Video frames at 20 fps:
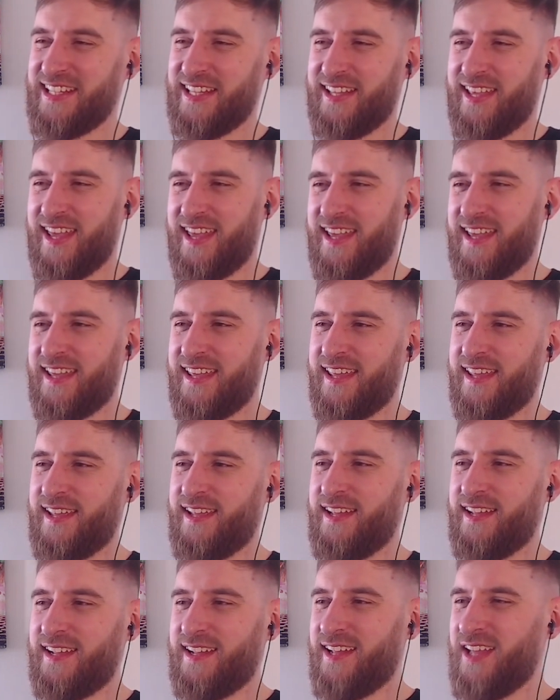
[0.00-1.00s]
Yeah?
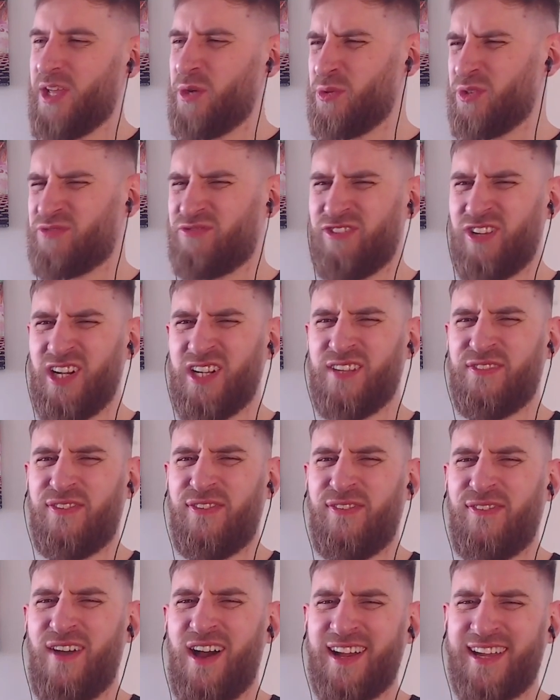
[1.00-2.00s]
It was really
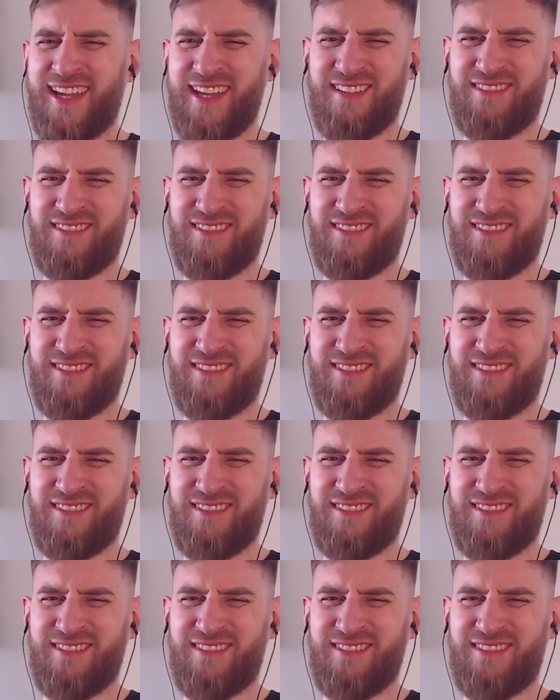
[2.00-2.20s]
fucking